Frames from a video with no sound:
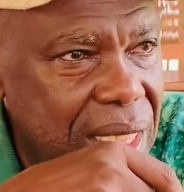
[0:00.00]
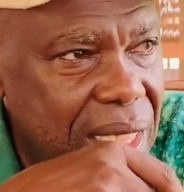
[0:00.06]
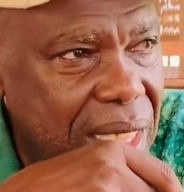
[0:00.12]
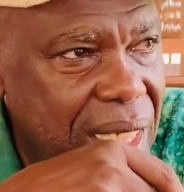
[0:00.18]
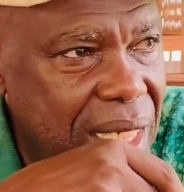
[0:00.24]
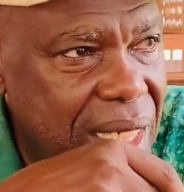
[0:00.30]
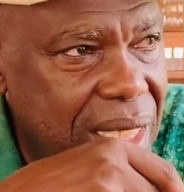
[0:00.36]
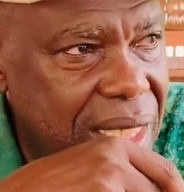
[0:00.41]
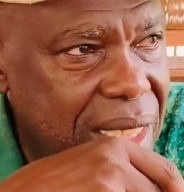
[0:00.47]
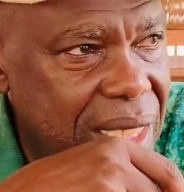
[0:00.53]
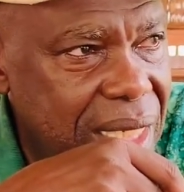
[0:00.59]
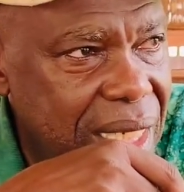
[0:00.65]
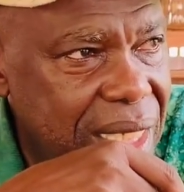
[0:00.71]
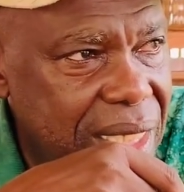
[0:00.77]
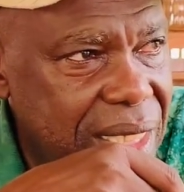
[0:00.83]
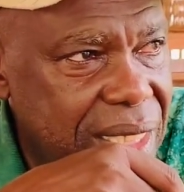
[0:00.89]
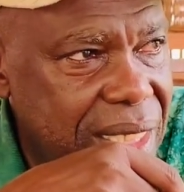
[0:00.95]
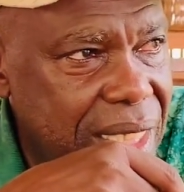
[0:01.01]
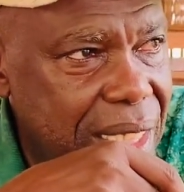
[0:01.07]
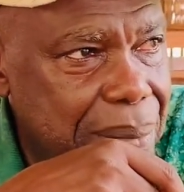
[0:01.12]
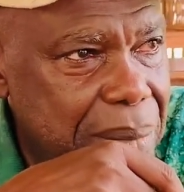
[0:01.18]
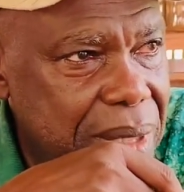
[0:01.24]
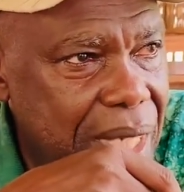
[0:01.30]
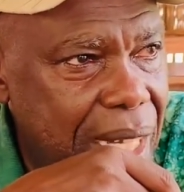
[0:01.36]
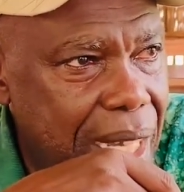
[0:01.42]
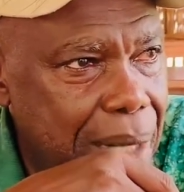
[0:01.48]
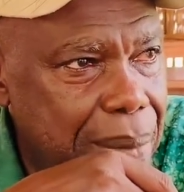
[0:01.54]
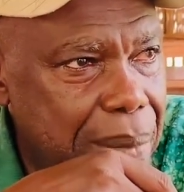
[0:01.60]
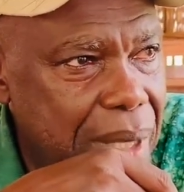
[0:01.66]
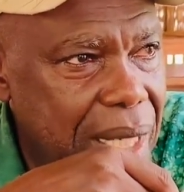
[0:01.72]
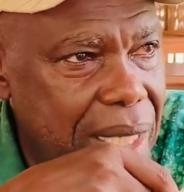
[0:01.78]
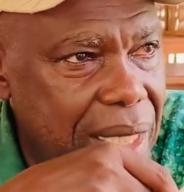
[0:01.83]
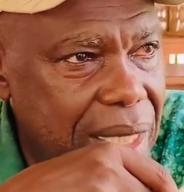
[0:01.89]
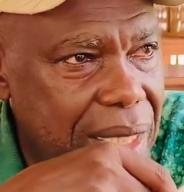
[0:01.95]
and at the same time
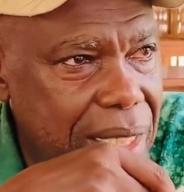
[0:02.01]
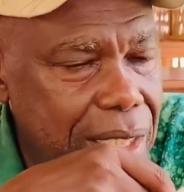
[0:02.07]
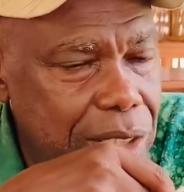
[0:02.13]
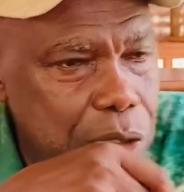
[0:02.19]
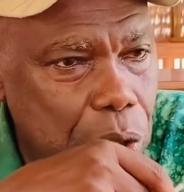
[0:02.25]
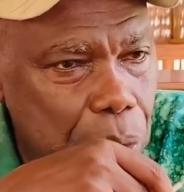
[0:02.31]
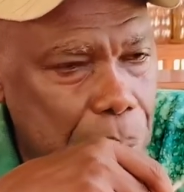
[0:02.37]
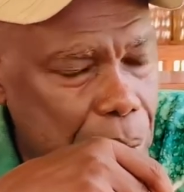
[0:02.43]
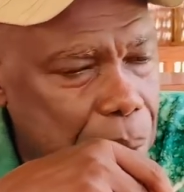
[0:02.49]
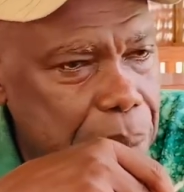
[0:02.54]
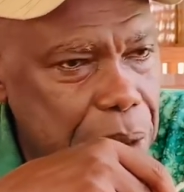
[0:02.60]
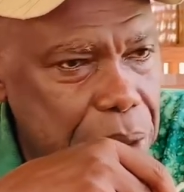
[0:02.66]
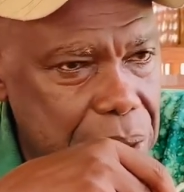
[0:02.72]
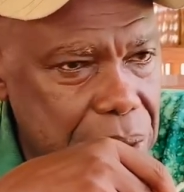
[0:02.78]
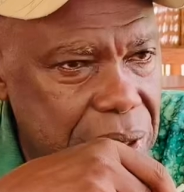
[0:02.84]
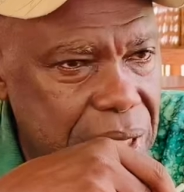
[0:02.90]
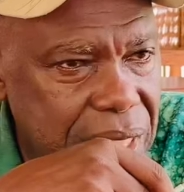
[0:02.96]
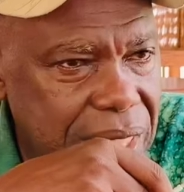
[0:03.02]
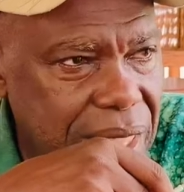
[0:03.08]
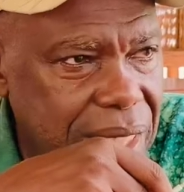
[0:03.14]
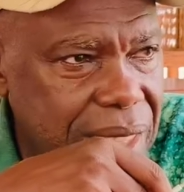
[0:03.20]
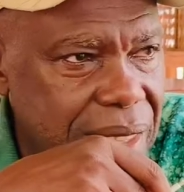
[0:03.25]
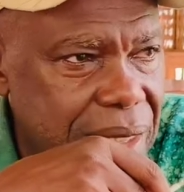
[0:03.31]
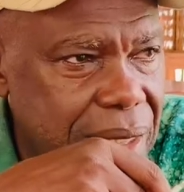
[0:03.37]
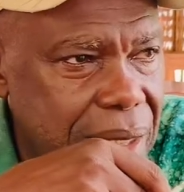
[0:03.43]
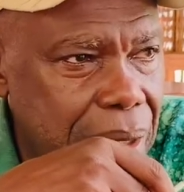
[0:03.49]
a job opportunity,